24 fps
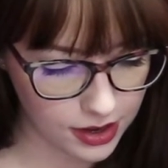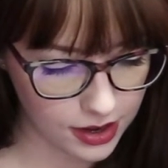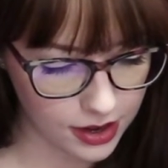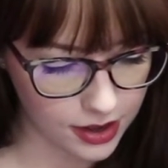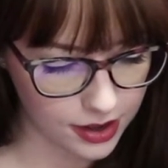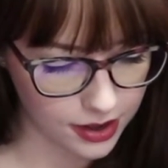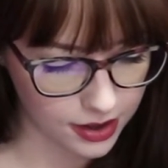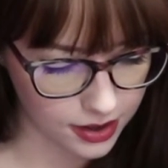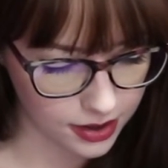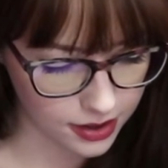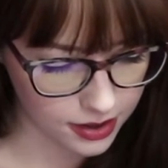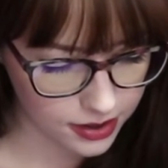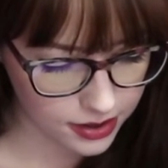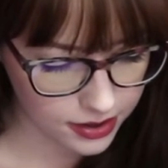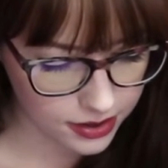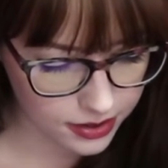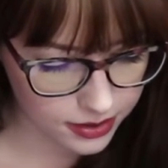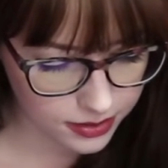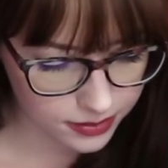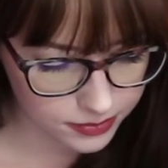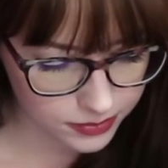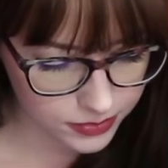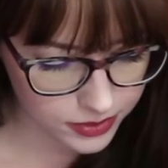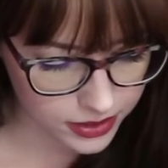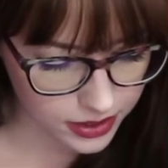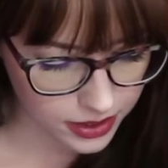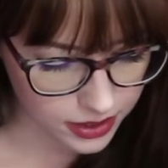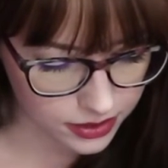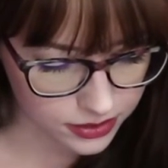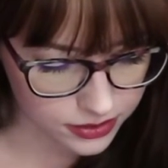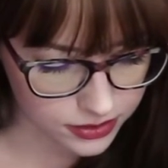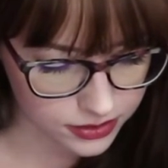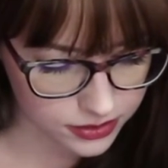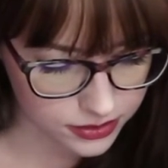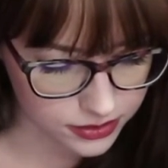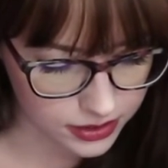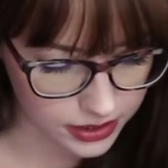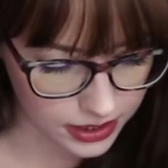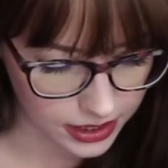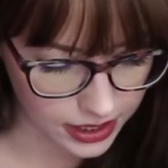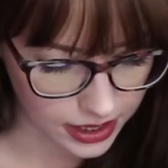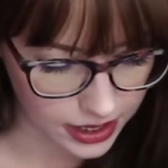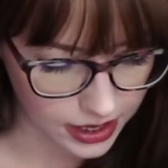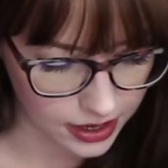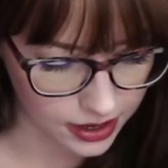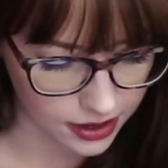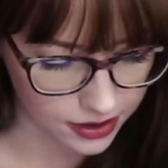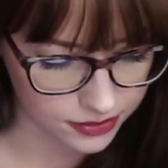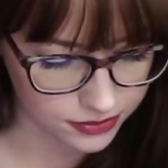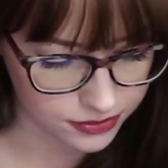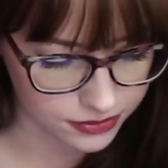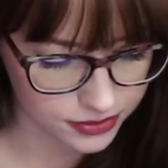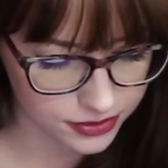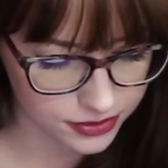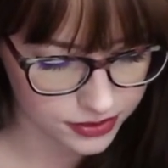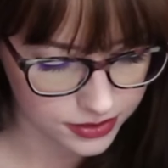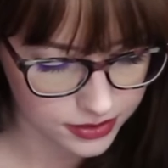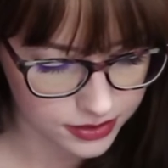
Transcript: What else do they have?